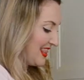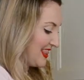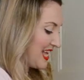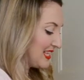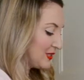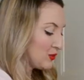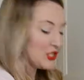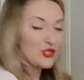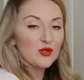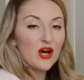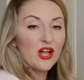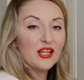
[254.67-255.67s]
That's what you
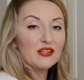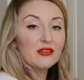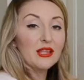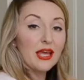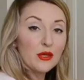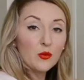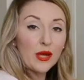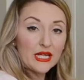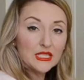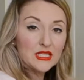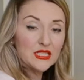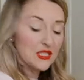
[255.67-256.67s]
call a
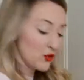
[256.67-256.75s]
lightweight,